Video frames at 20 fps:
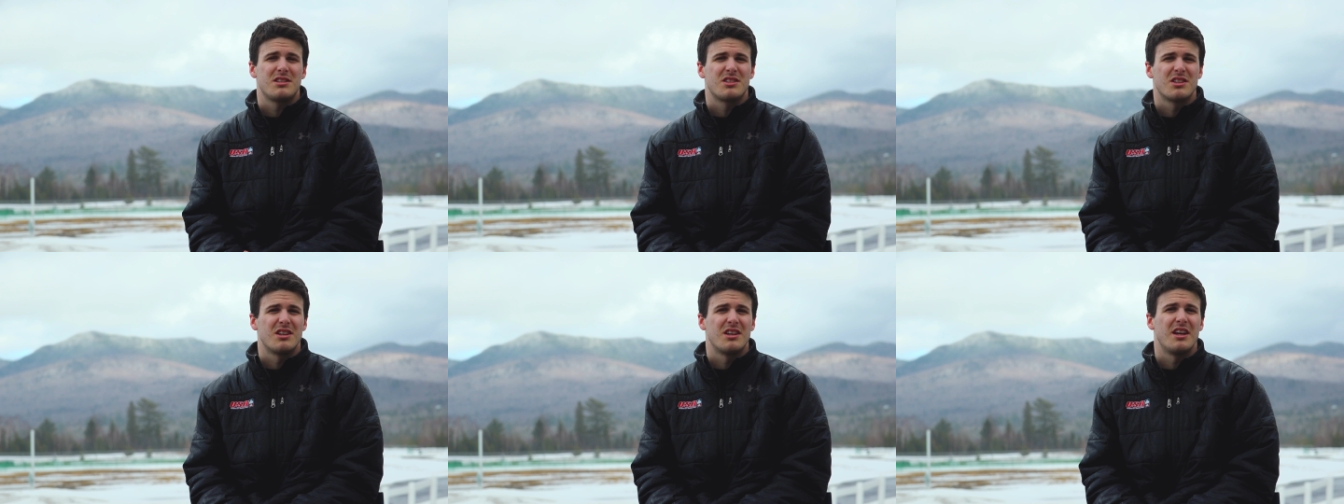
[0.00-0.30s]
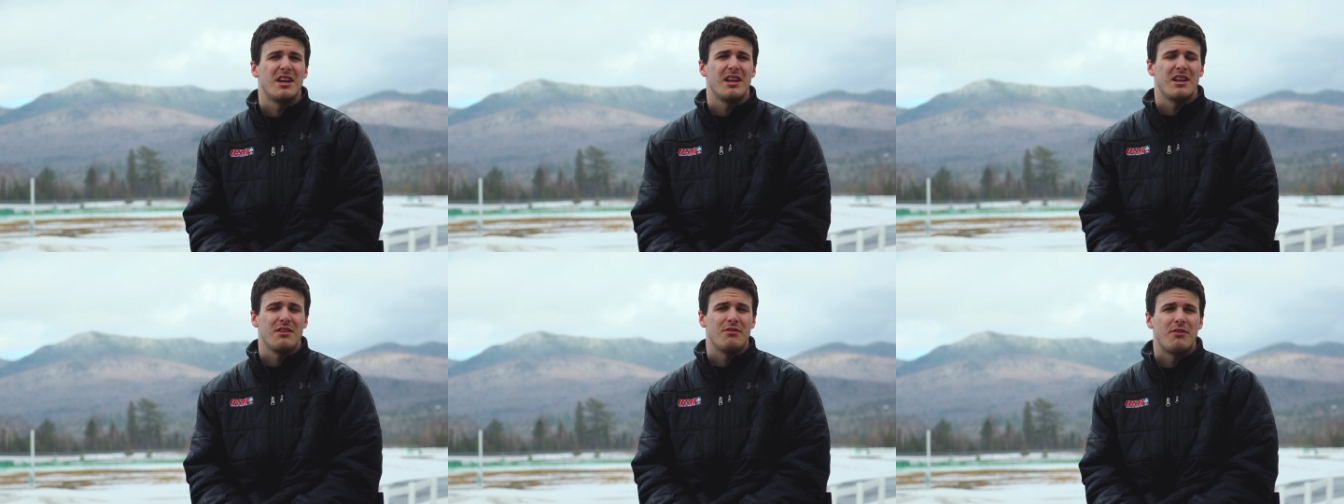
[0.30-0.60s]
to
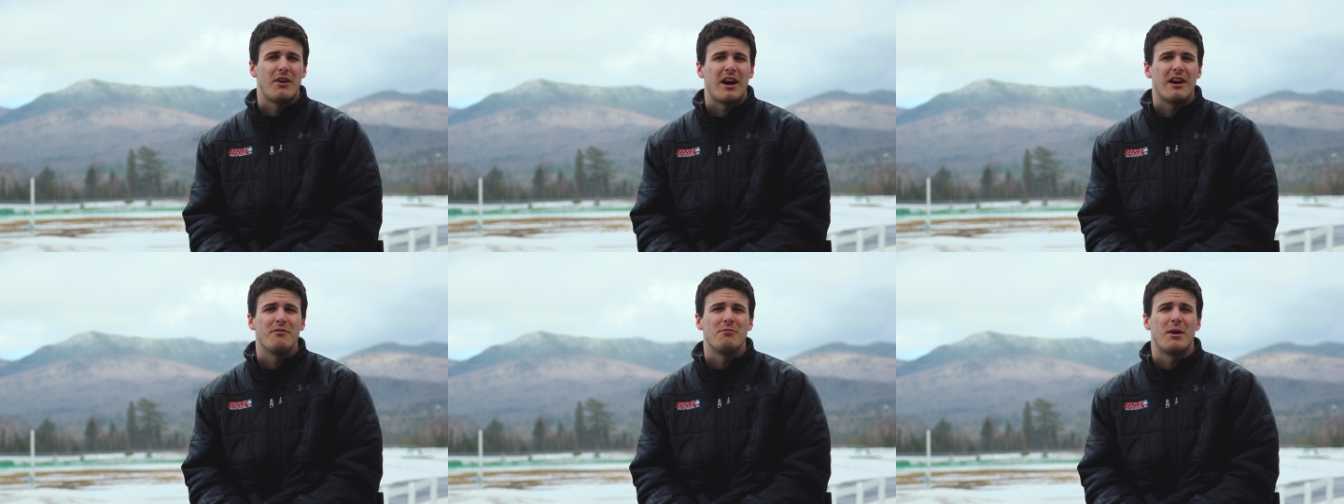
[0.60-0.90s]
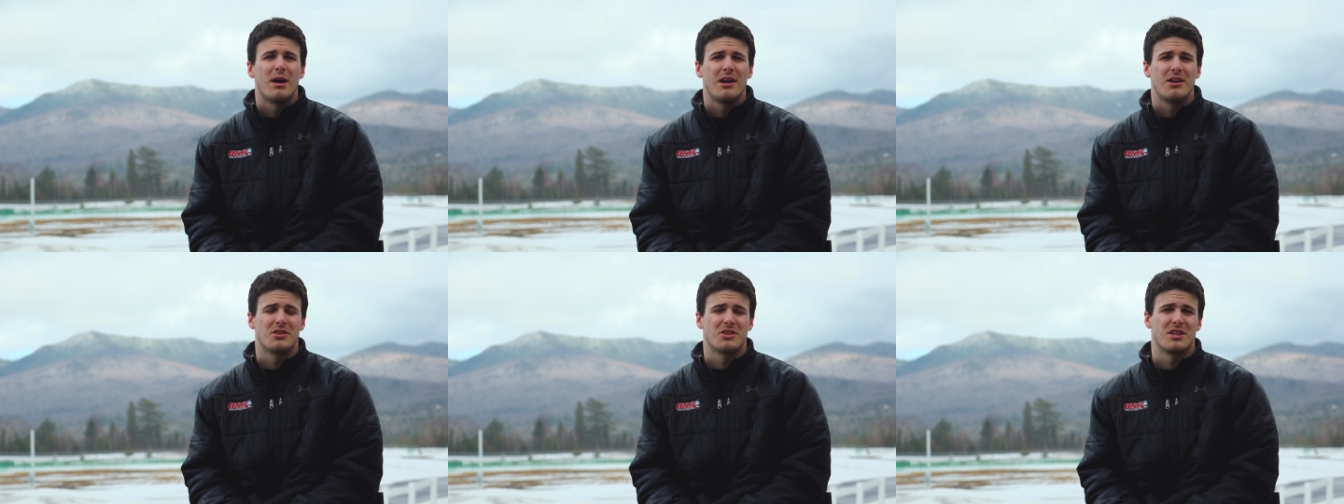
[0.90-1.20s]
85
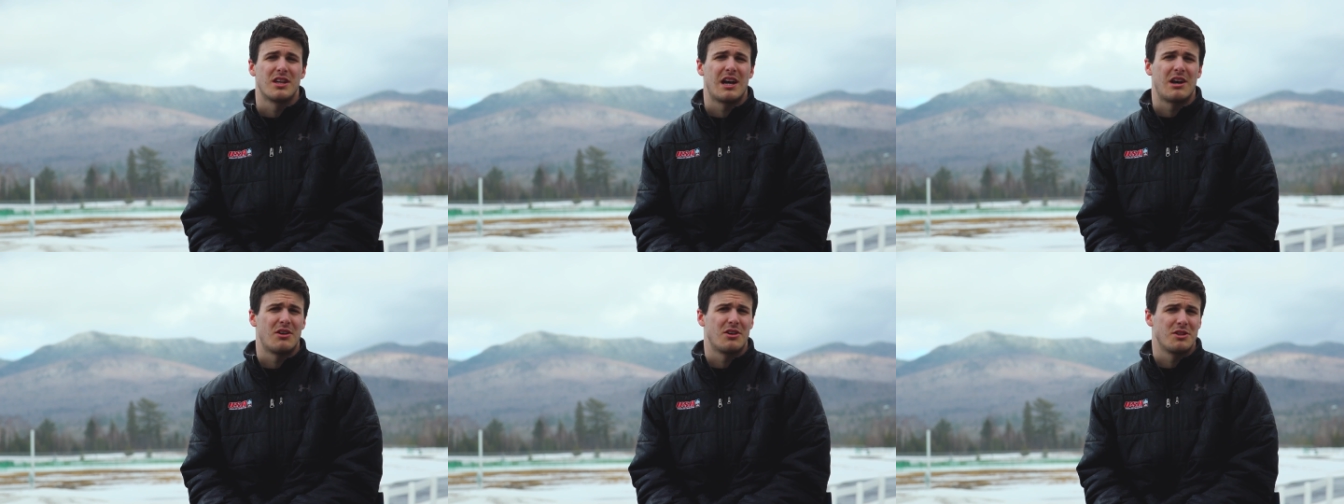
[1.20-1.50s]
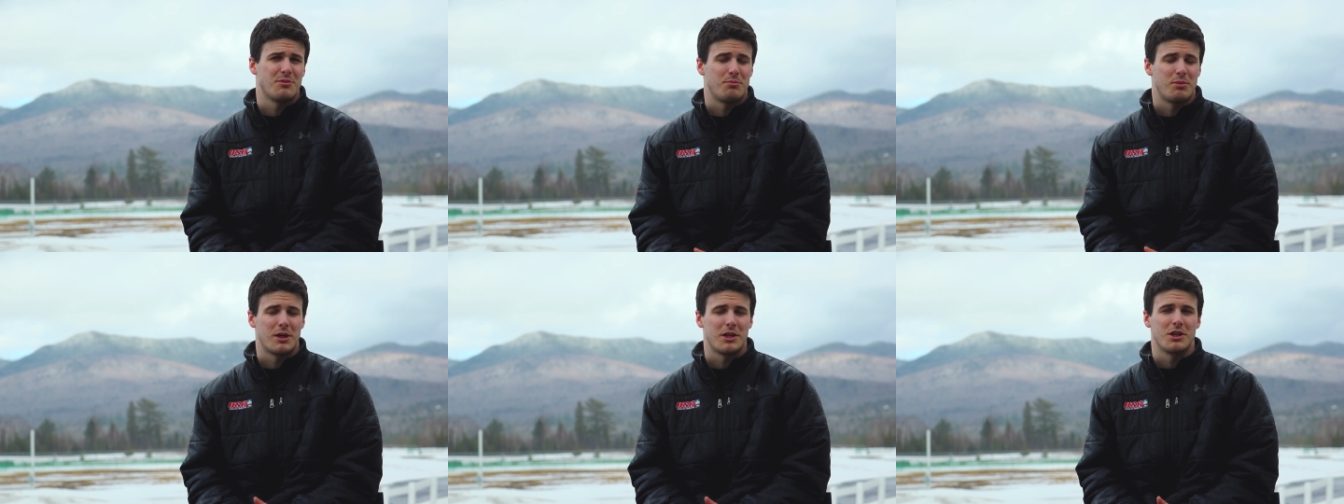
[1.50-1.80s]
miles an hour
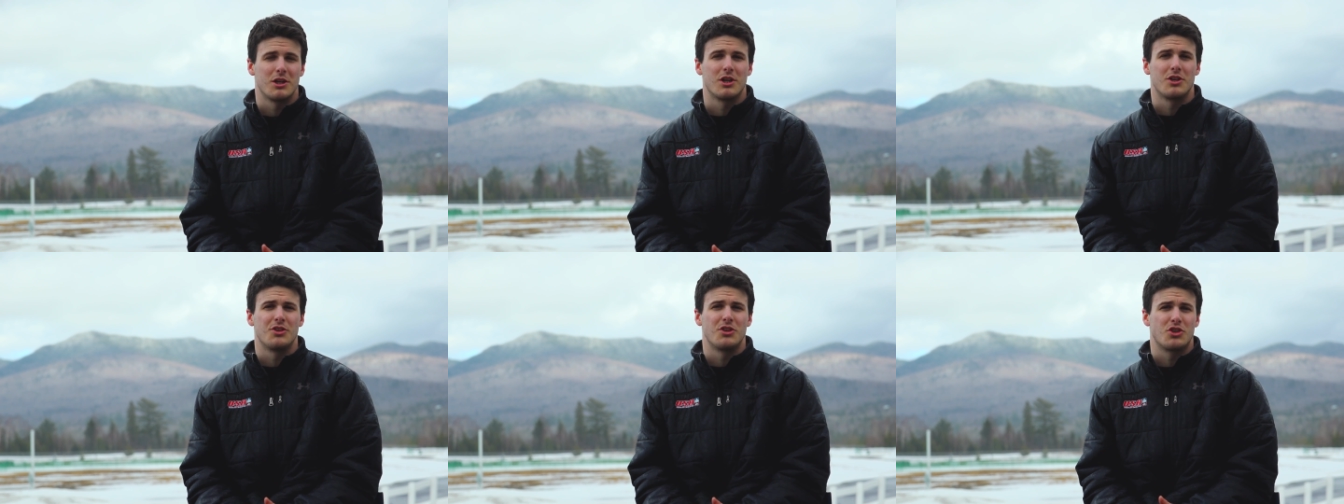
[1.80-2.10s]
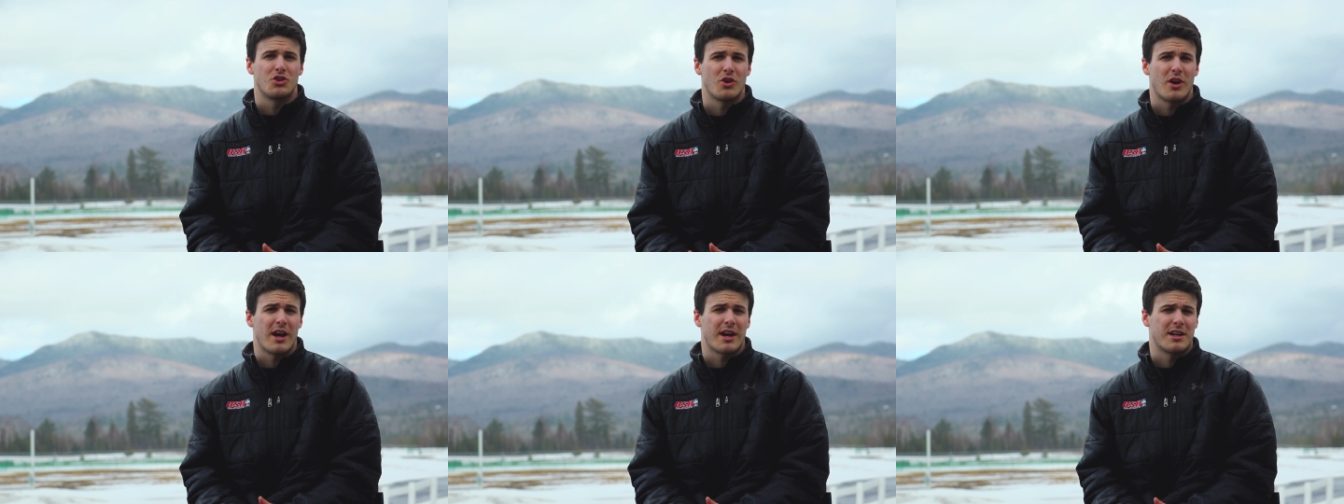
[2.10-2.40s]
depending on the
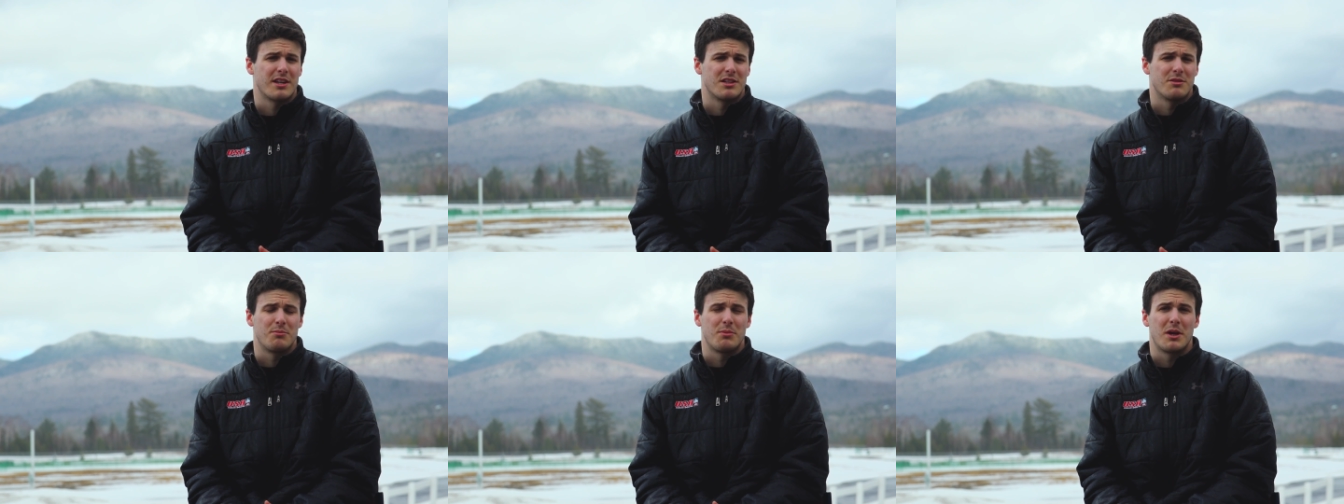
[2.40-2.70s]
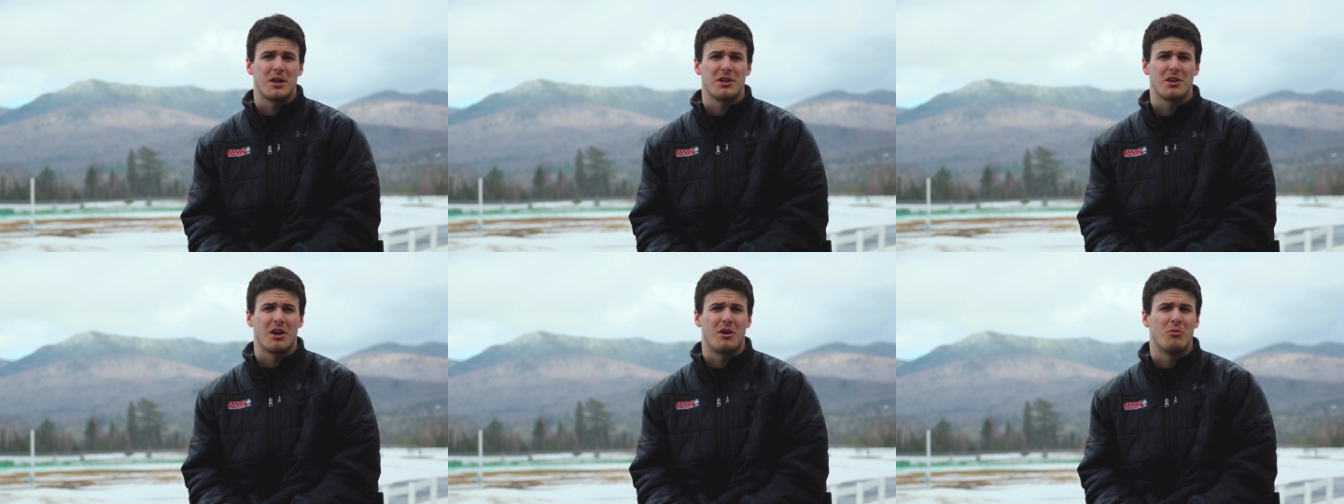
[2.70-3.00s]
track and
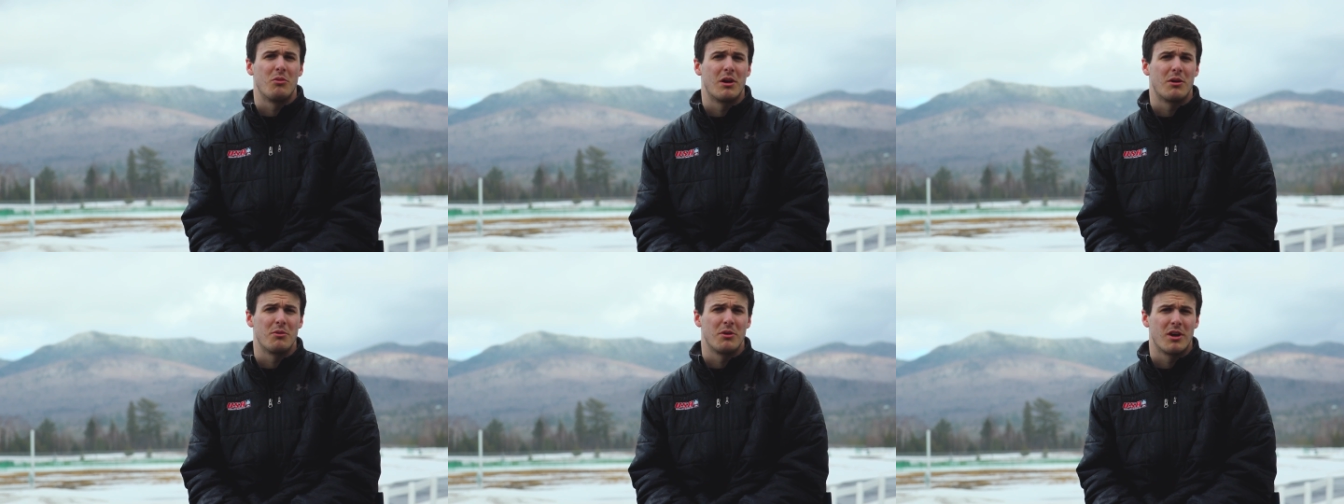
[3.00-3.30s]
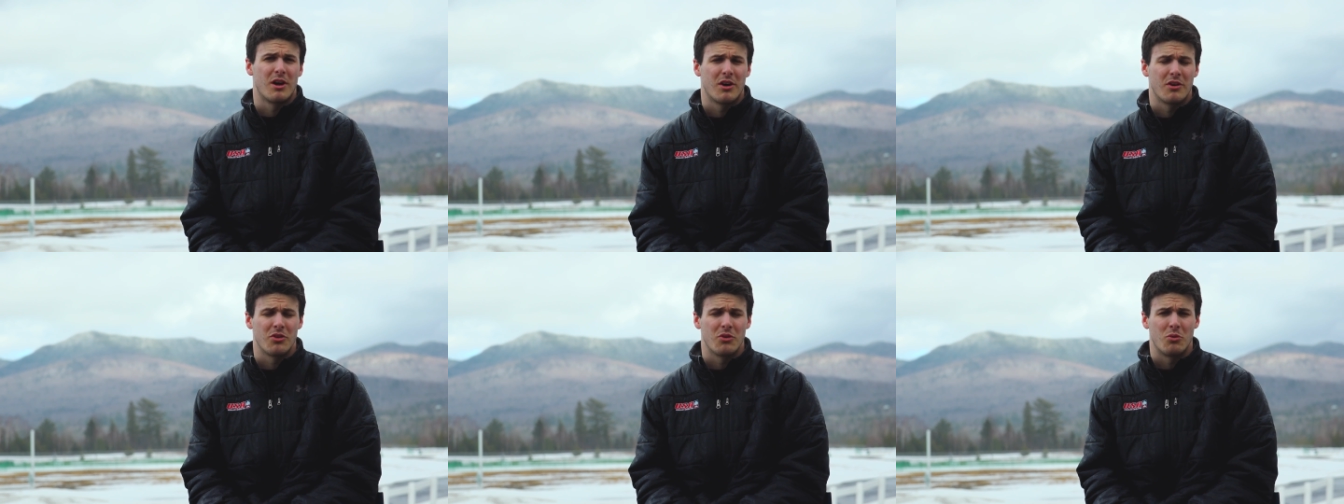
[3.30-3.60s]
depending on where we
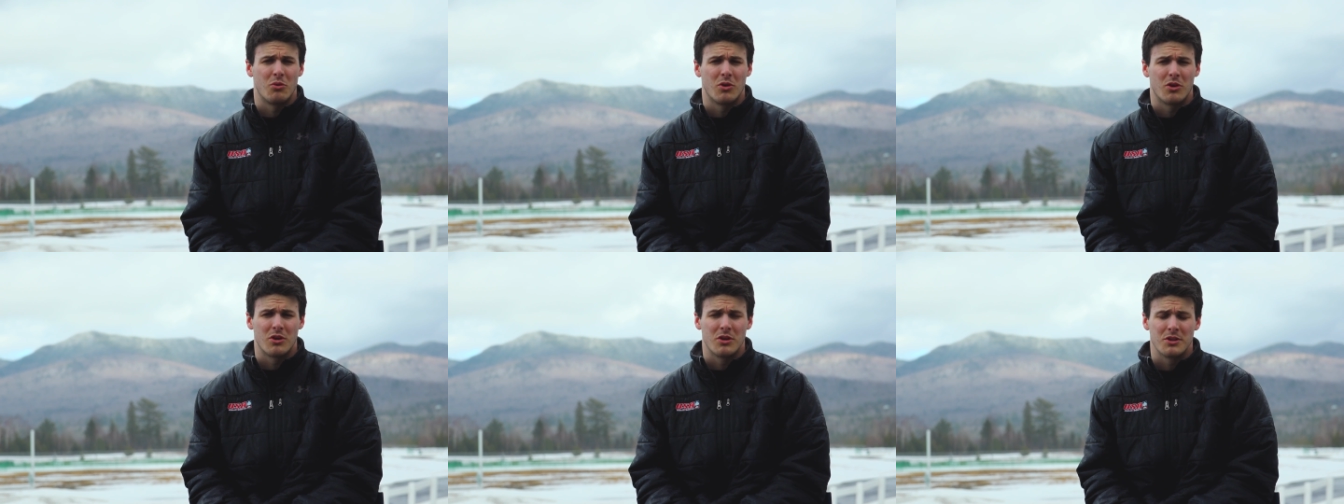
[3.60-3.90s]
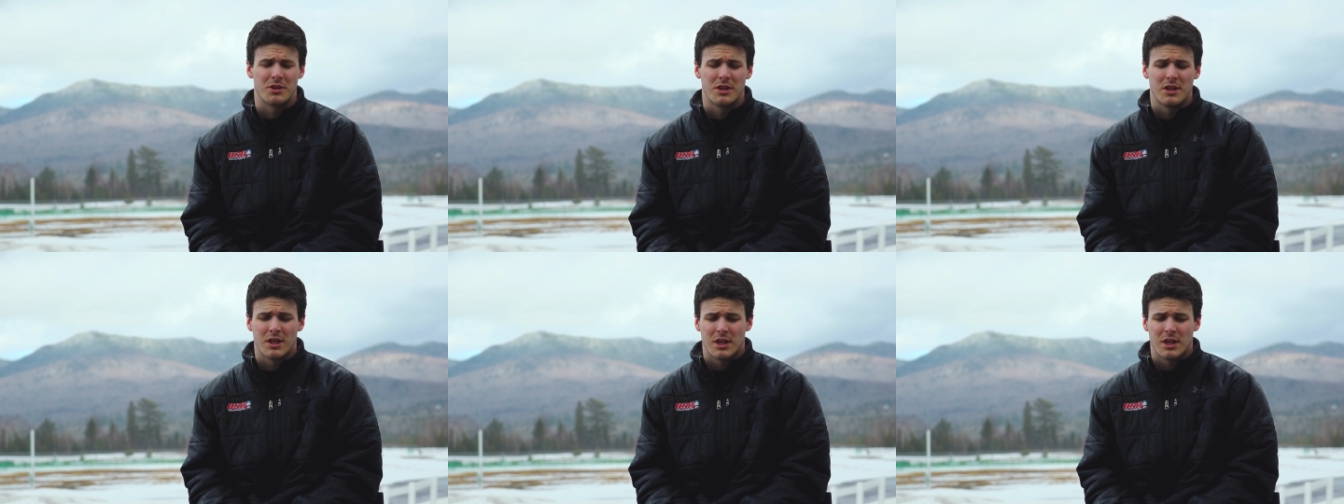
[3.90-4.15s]
are in the world.